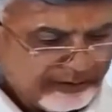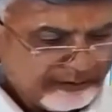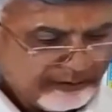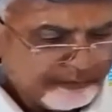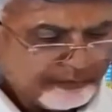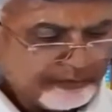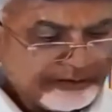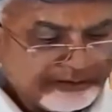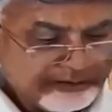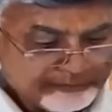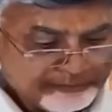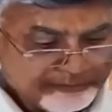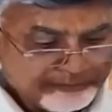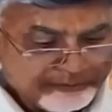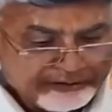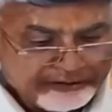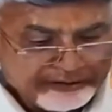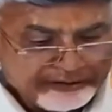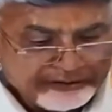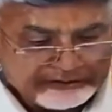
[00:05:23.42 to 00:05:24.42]
we
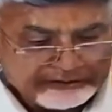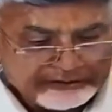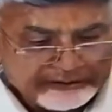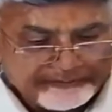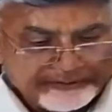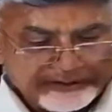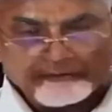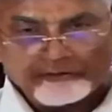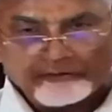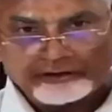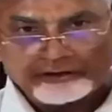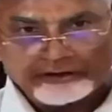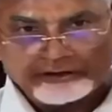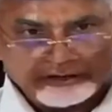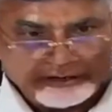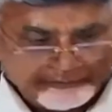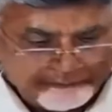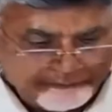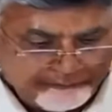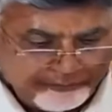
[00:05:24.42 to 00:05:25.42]
responded with a
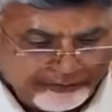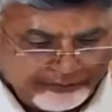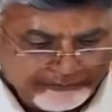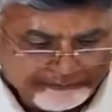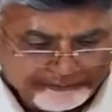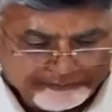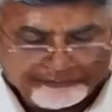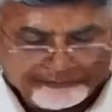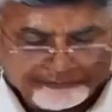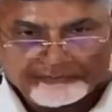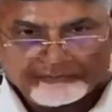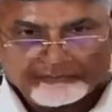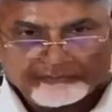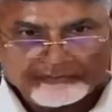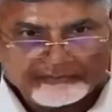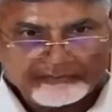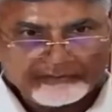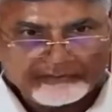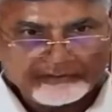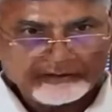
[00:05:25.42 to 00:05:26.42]
pivotal reform
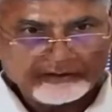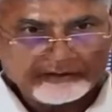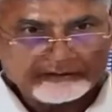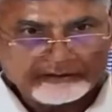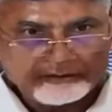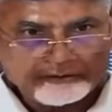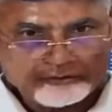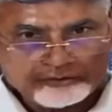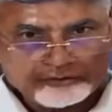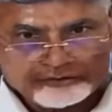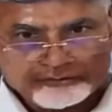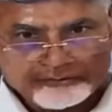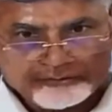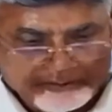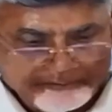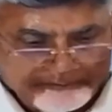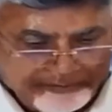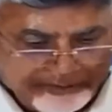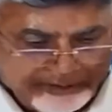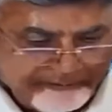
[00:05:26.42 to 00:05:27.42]
introduced
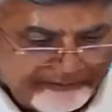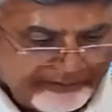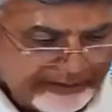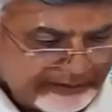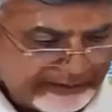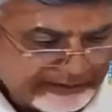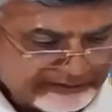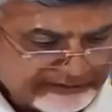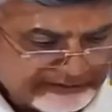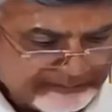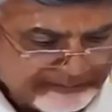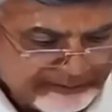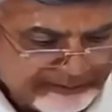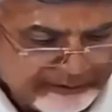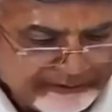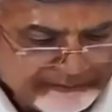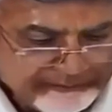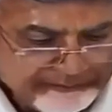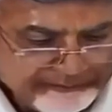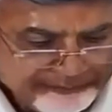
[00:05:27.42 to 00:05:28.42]
by P.V. Narasimha
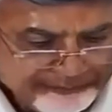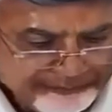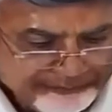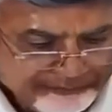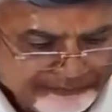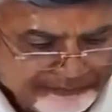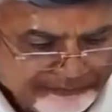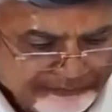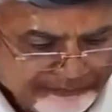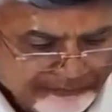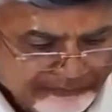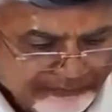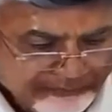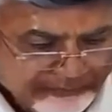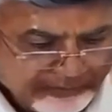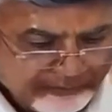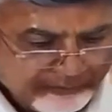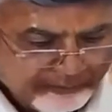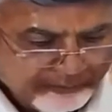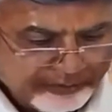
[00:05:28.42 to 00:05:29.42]
Rao.
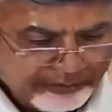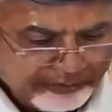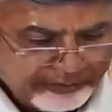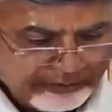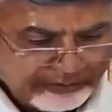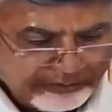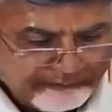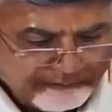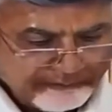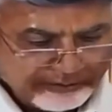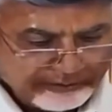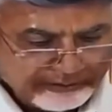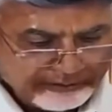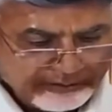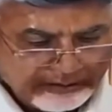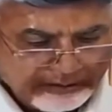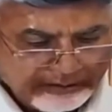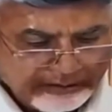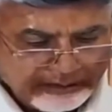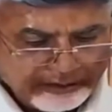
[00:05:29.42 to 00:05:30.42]
We
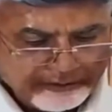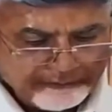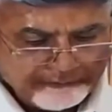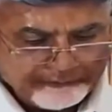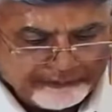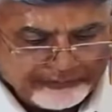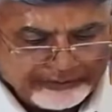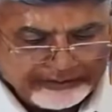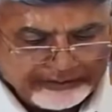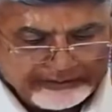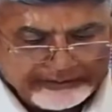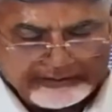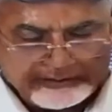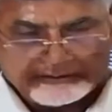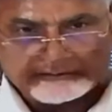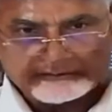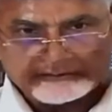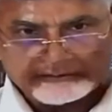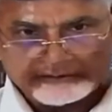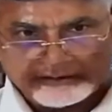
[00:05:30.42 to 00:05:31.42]
converted a life and
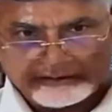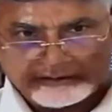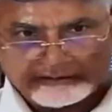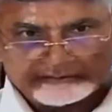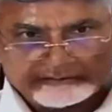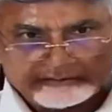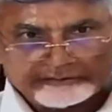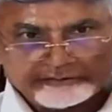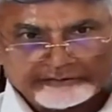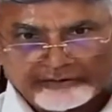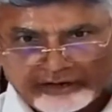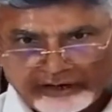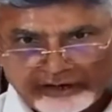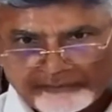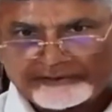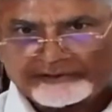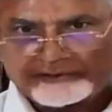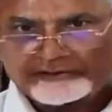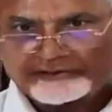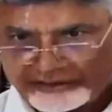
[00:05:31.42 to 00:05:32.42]
death crisis into an
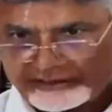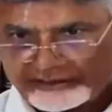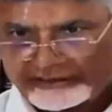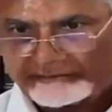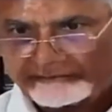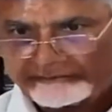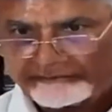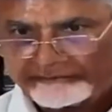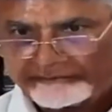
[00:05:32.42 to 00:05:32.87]
opportunity.